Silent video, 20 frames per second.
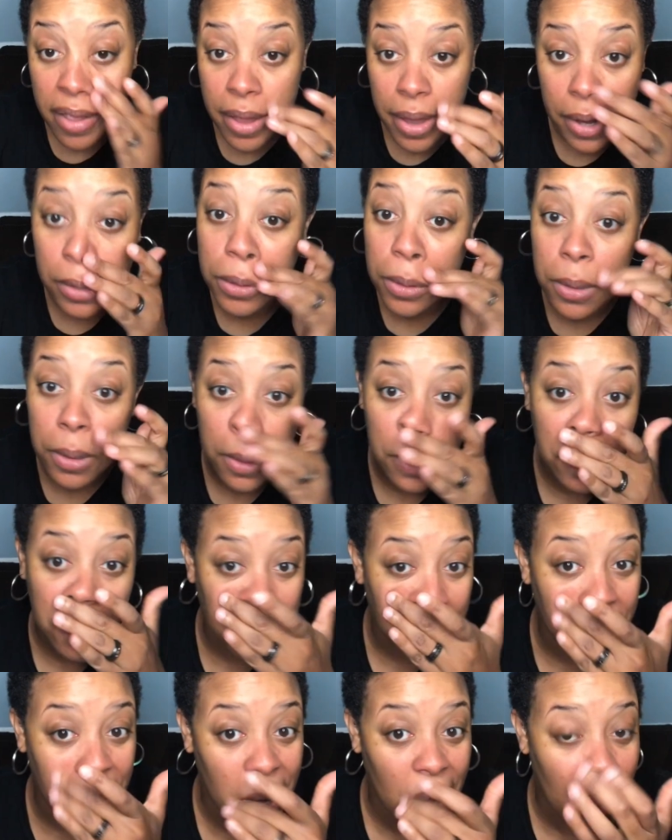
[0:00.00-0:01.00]
As you can
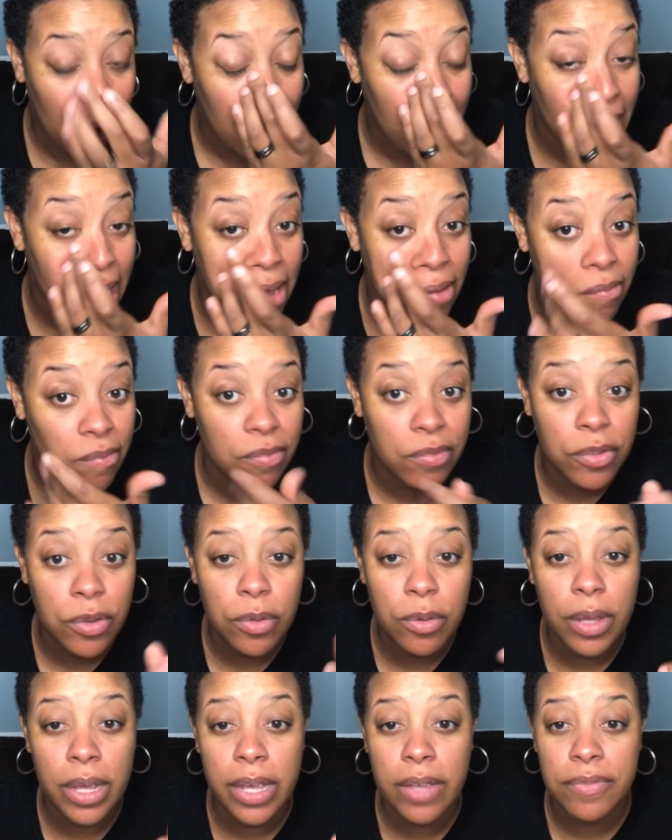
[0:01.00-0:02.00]
see, I
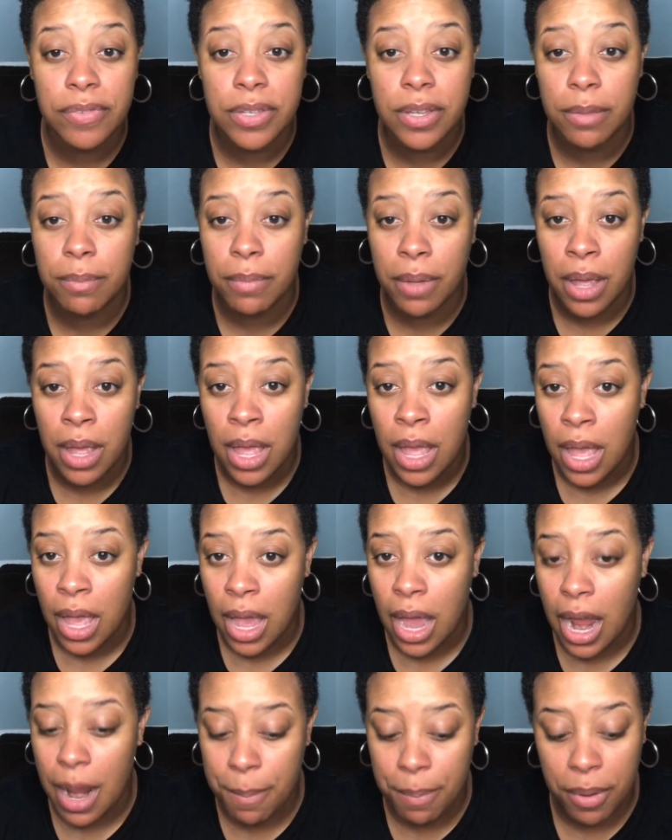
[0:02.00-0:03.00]
do have some
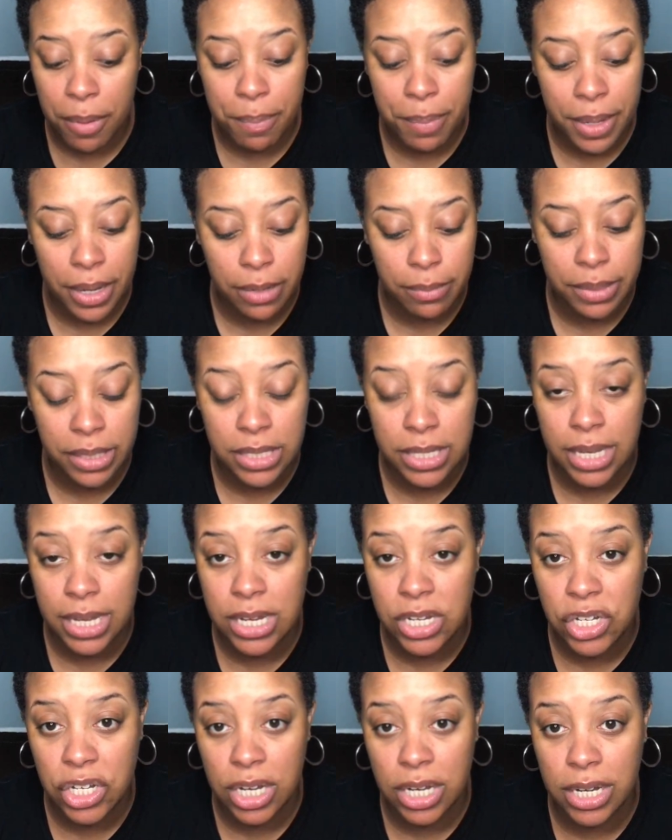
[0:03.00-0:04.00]

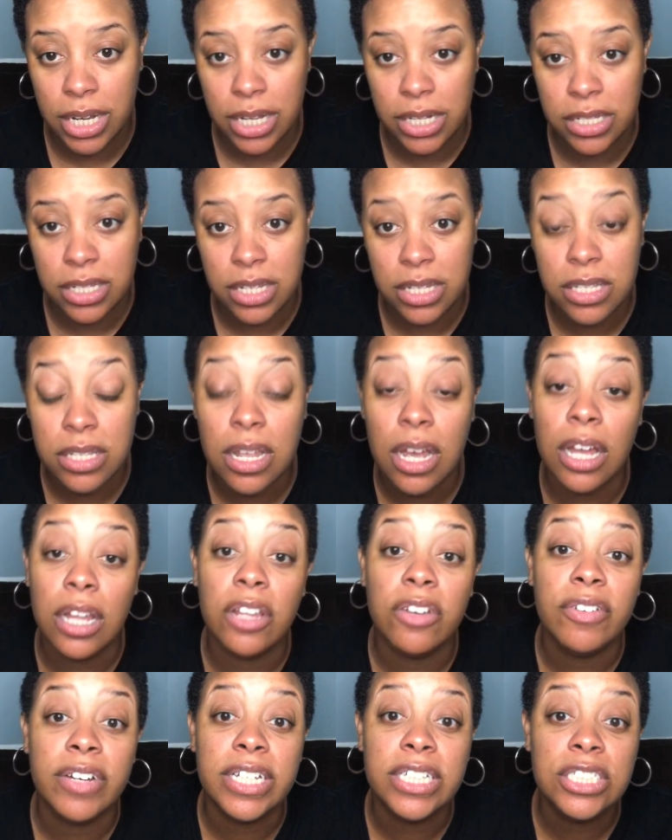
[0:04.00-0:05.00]
hyperpigmentation and
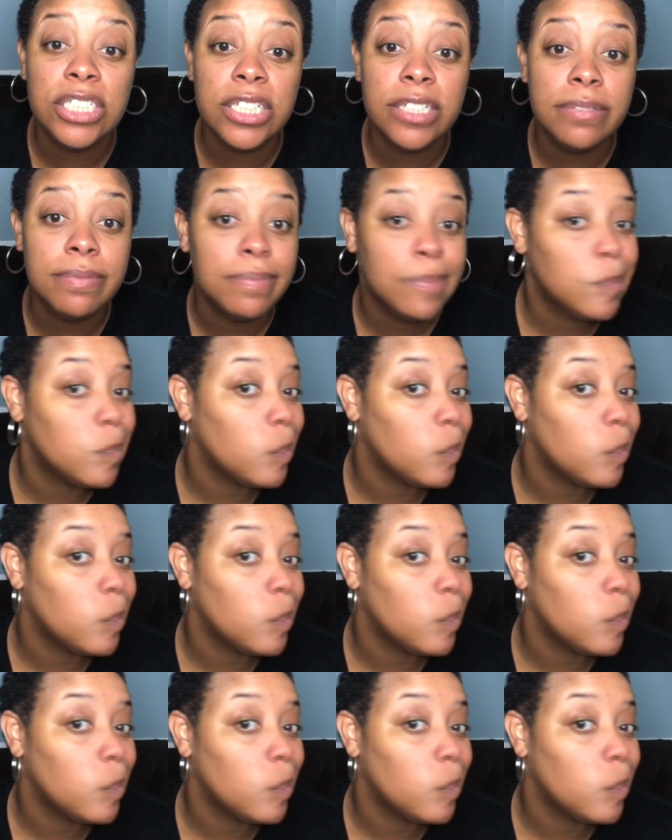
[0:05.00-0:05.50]
discoloration,